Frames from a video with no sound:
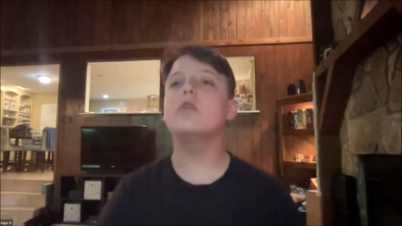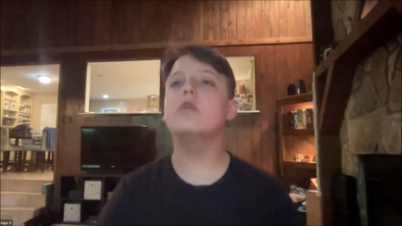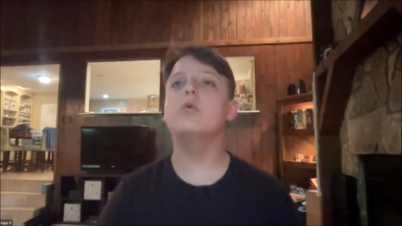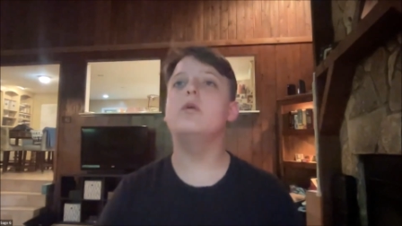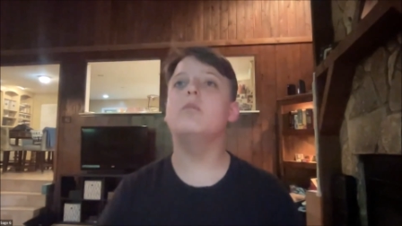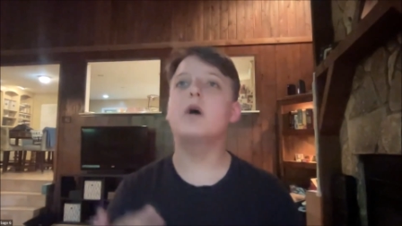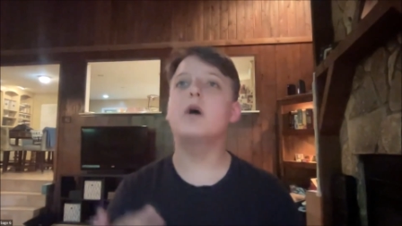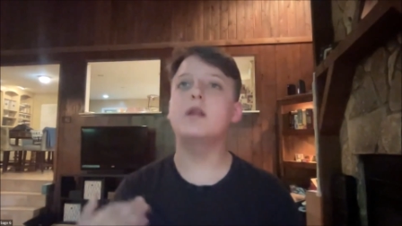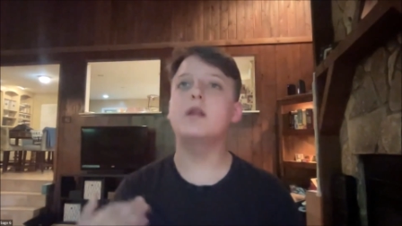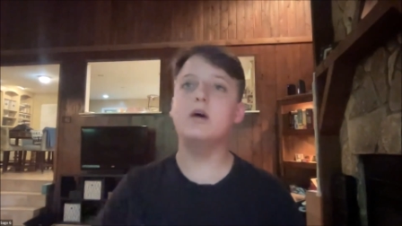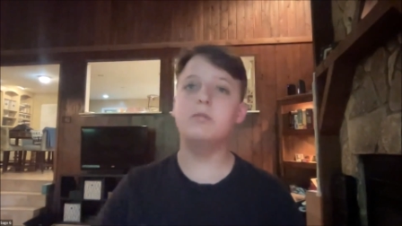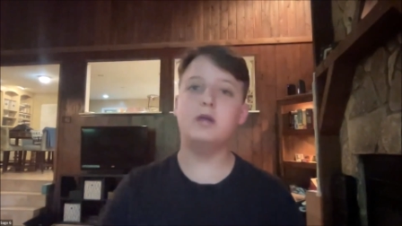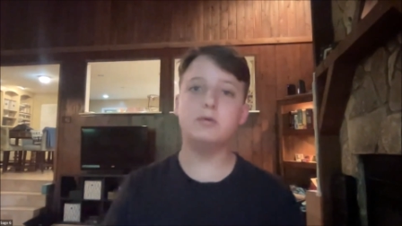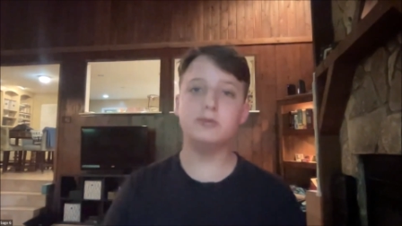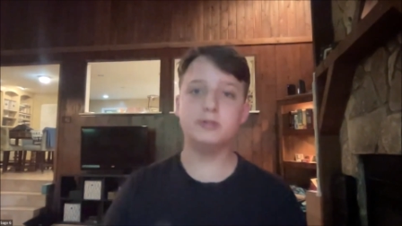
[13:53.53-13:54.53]
And although
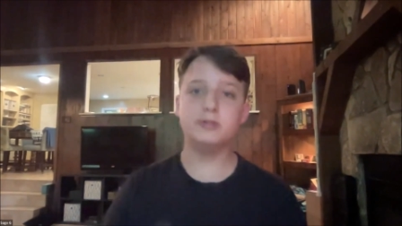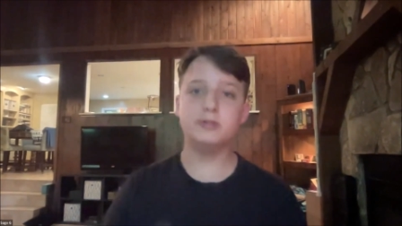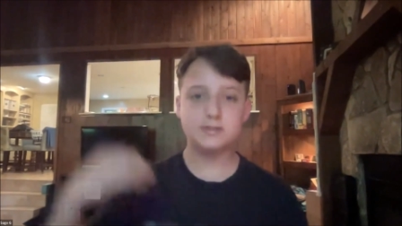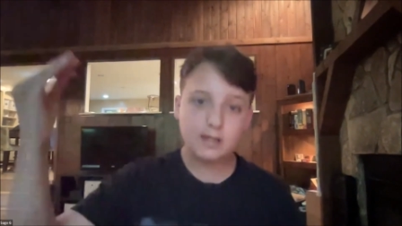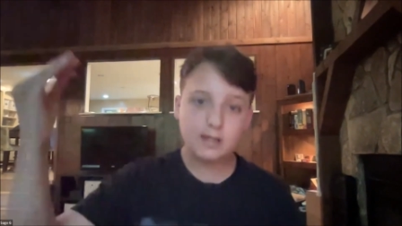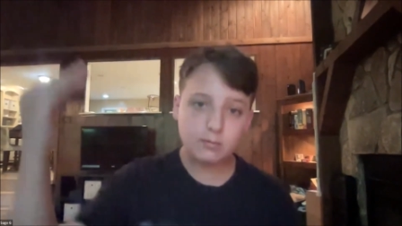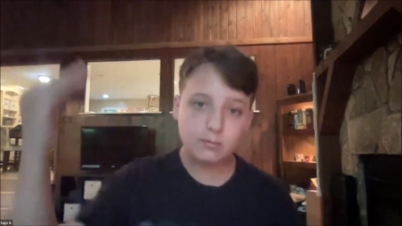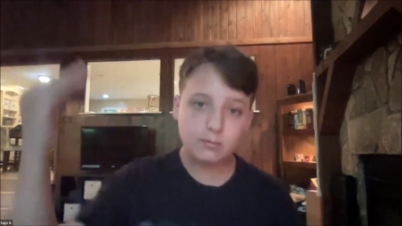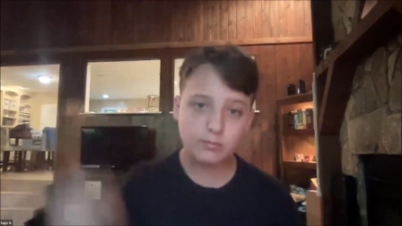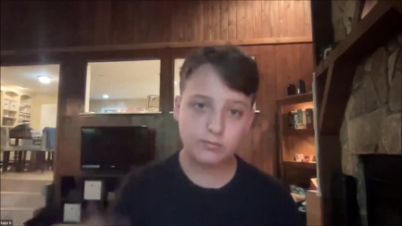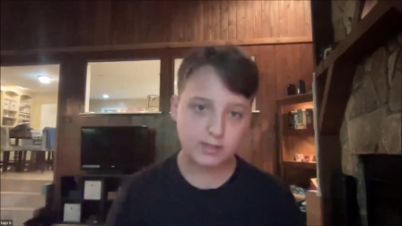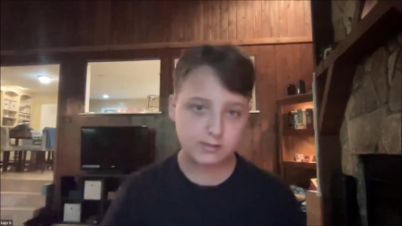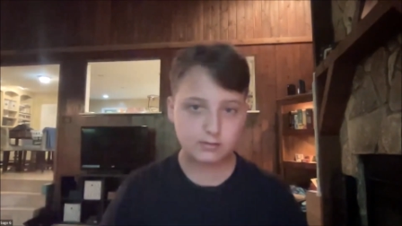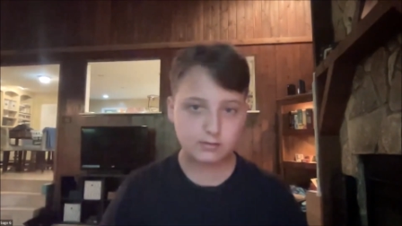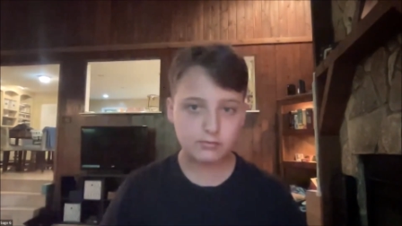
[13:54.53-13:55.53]
we might not be able to
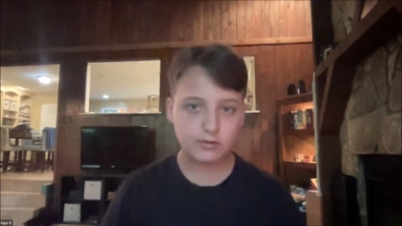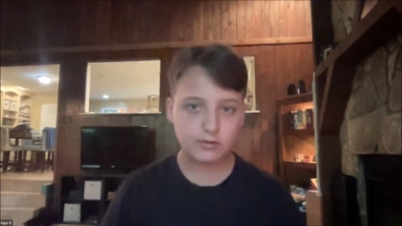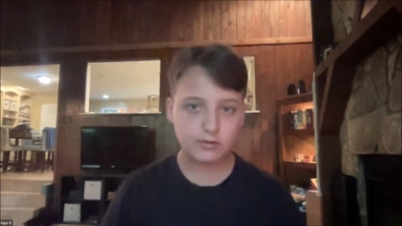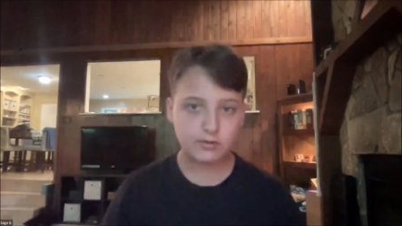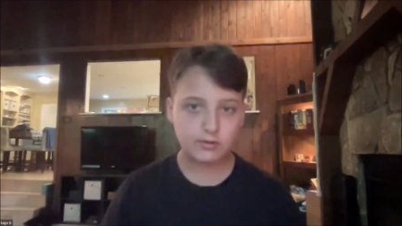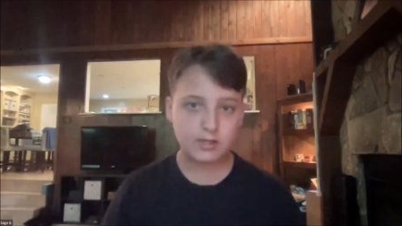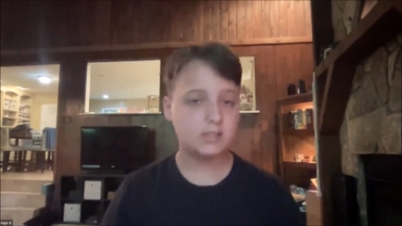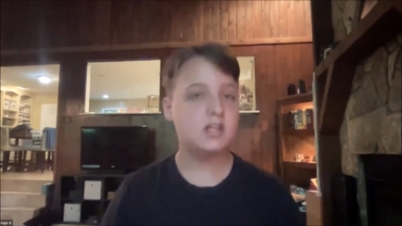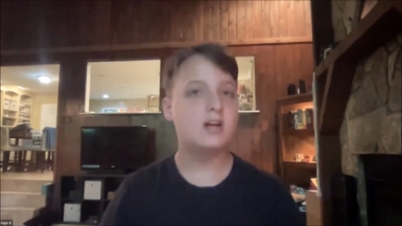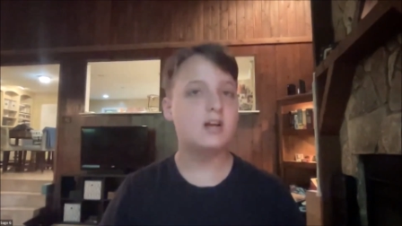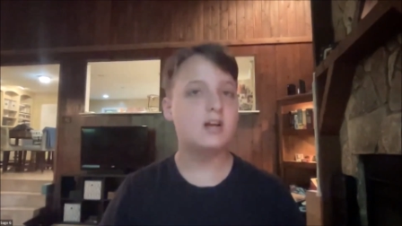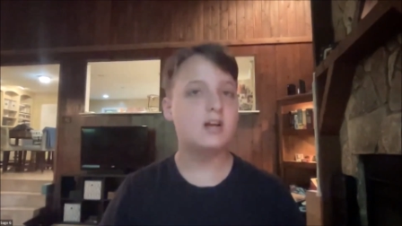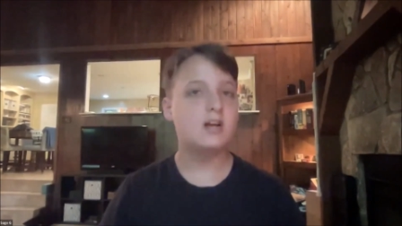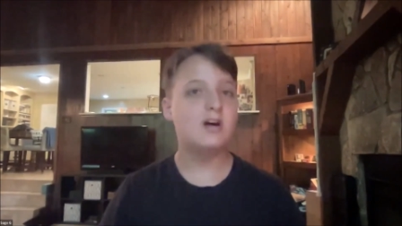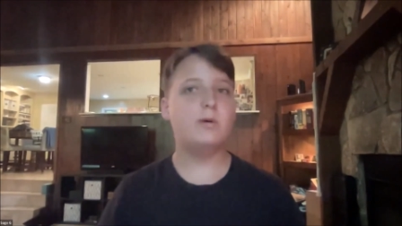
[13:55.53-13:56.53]
see him face to
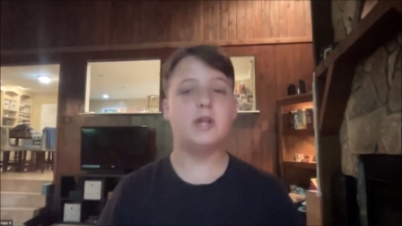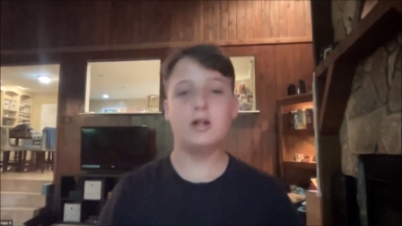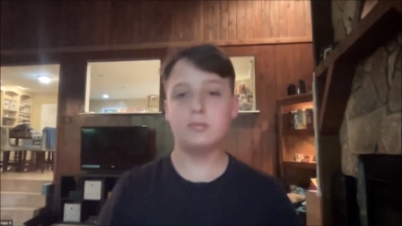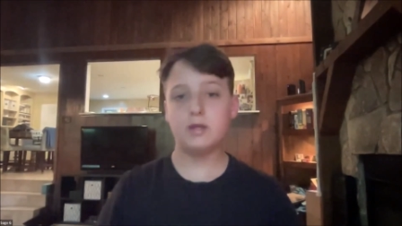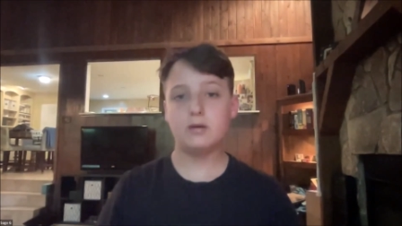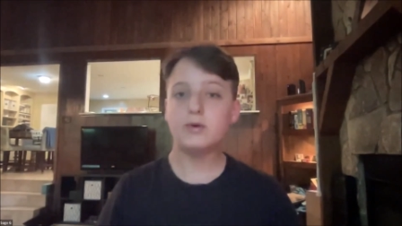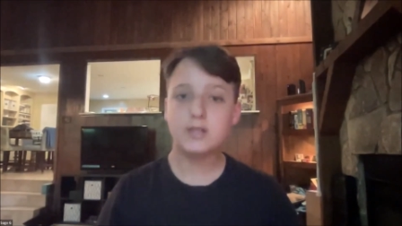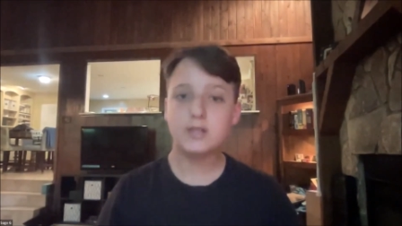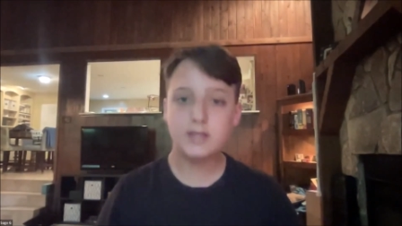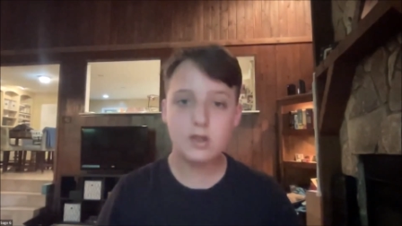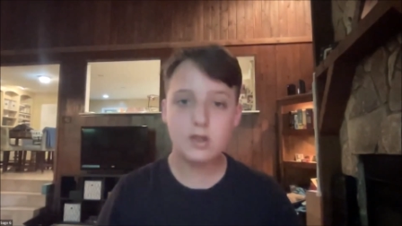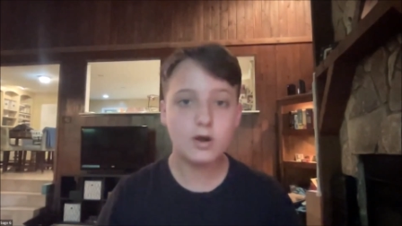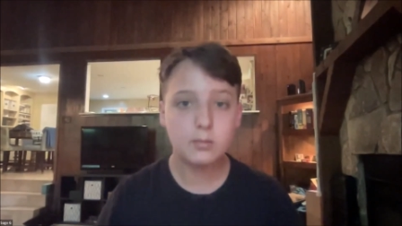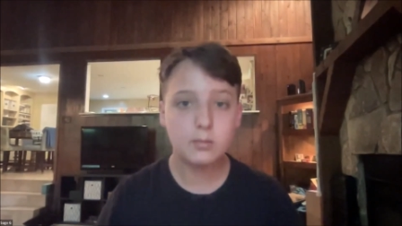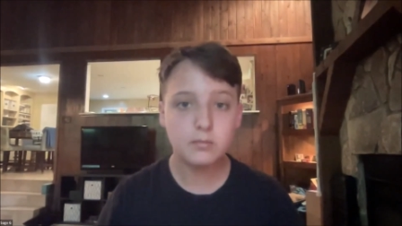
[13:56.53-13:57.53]
face, we might not be
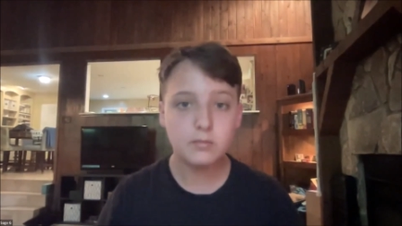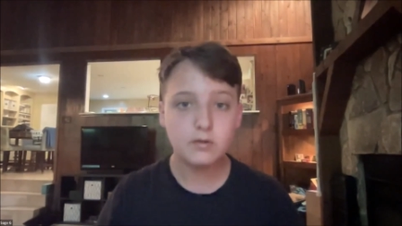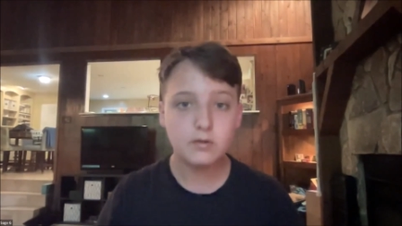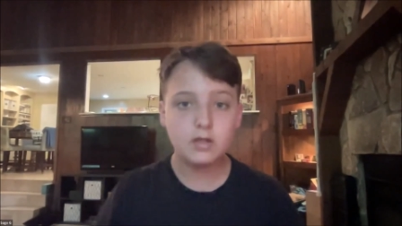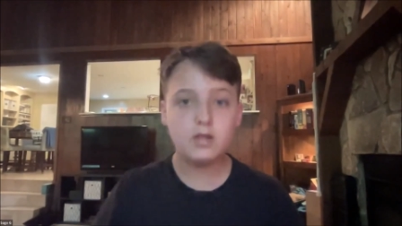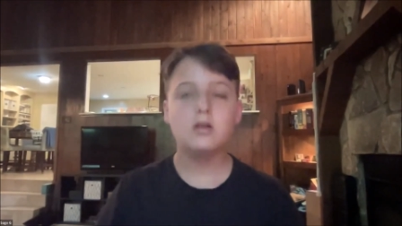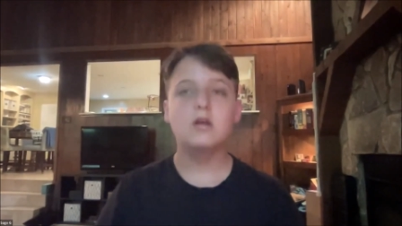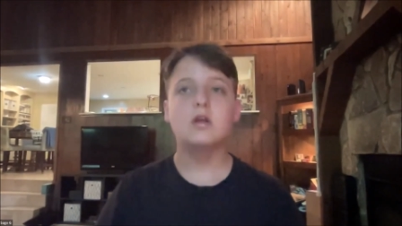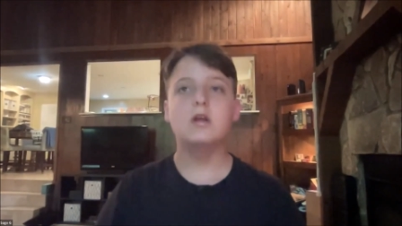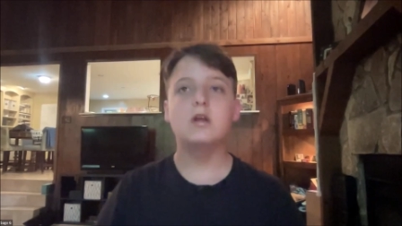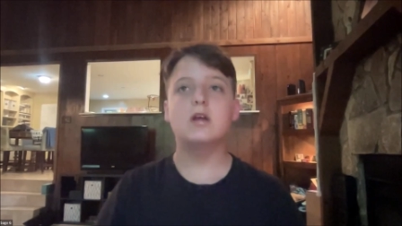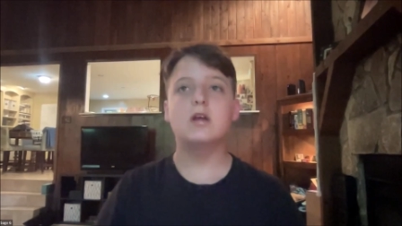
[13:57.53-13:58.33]
able to hear him.